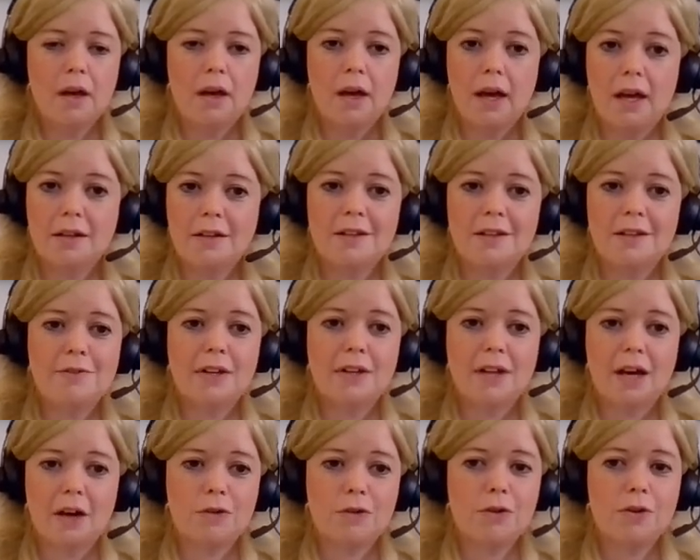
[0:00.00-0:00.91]
and even
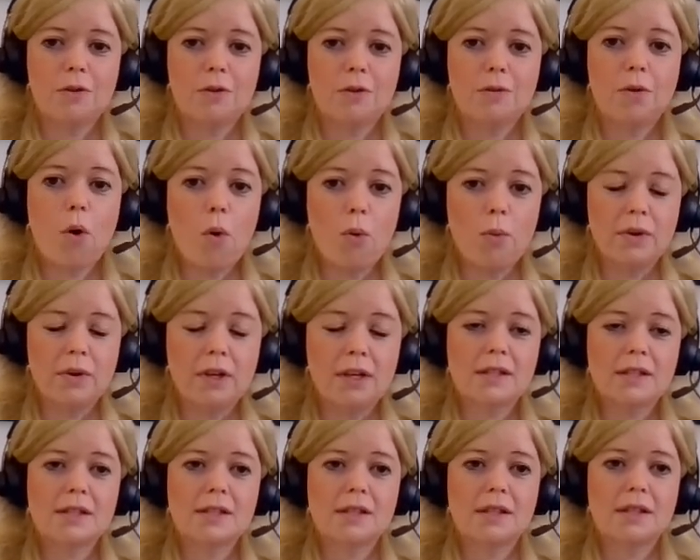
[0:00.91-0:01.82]
other
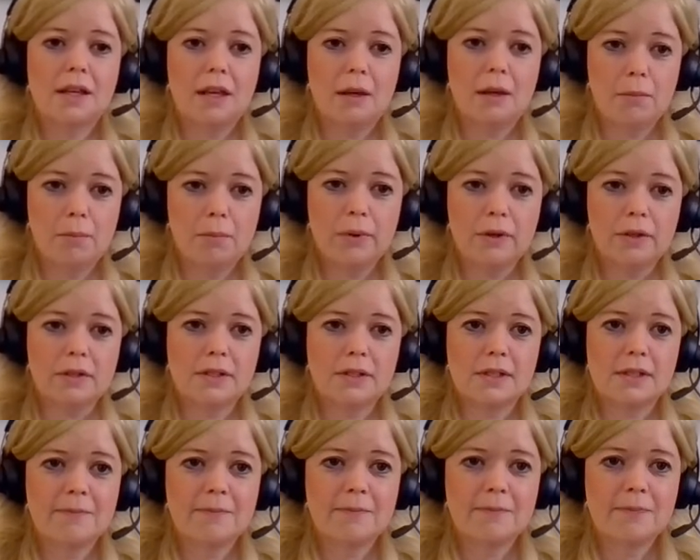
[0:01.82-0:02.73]
omics inputs.